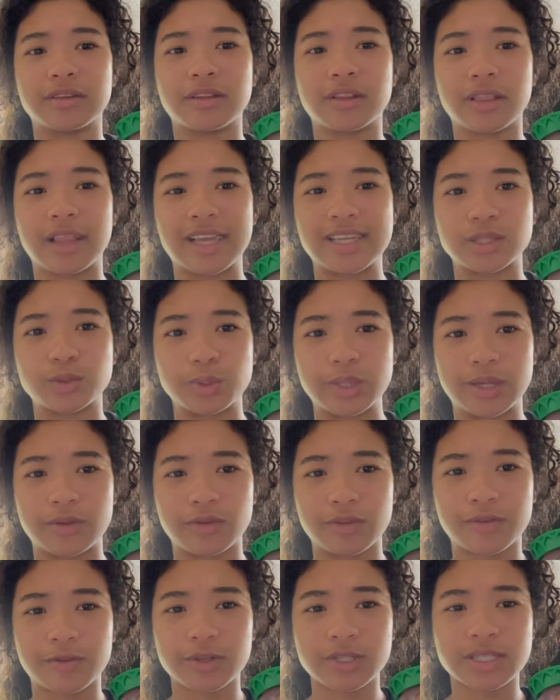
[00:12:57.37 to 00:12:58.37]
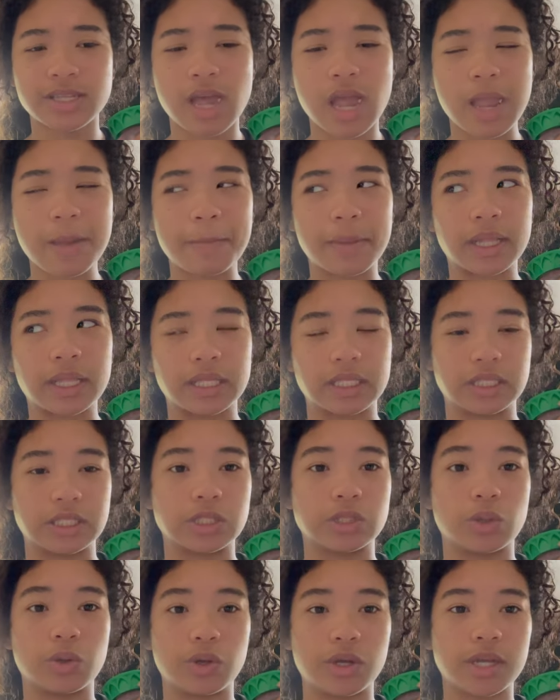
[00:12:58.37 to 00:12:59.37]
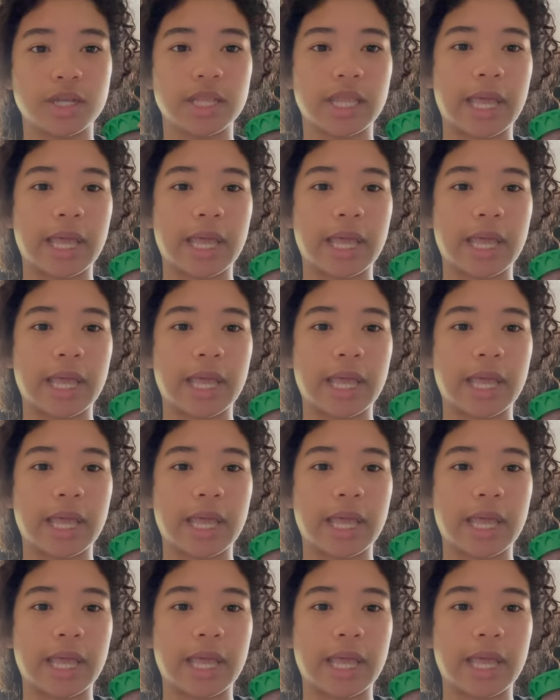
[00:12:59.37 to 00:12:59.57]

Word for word: last week for the first time and it's so good.